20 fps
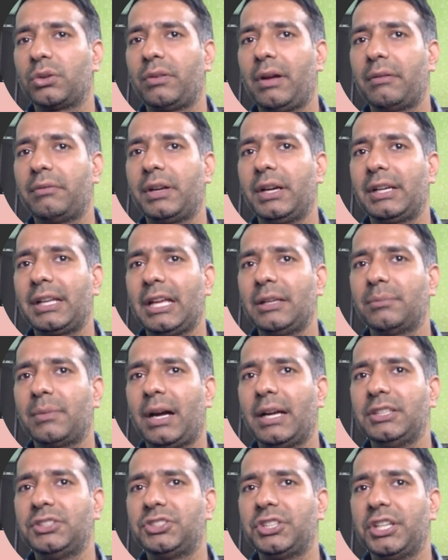So every
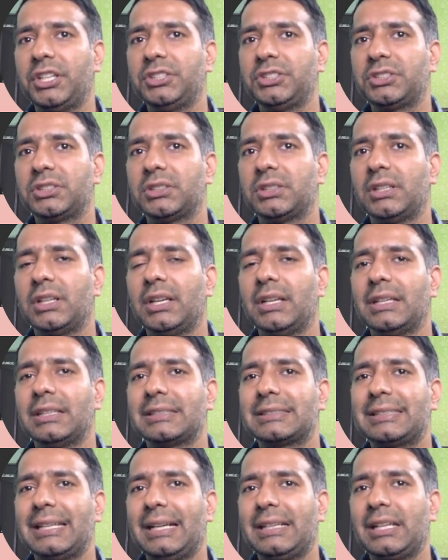time I change,
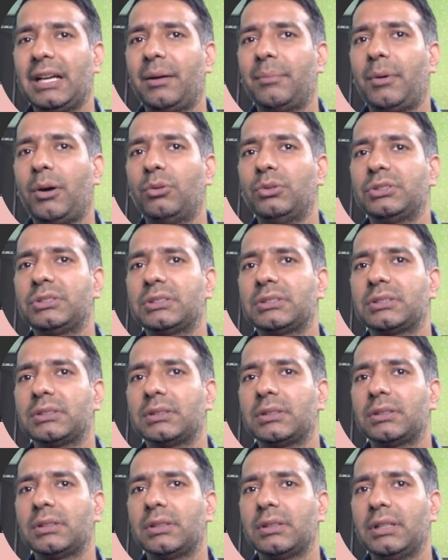set
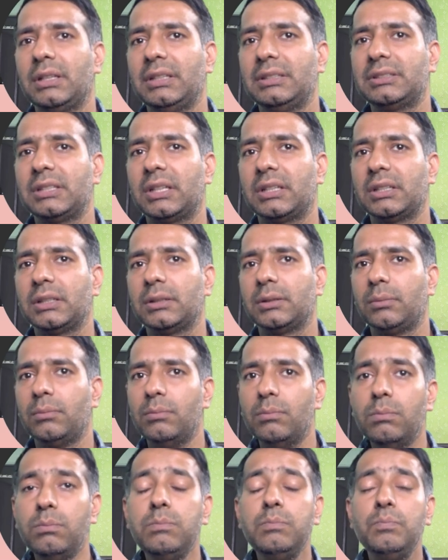amounts is a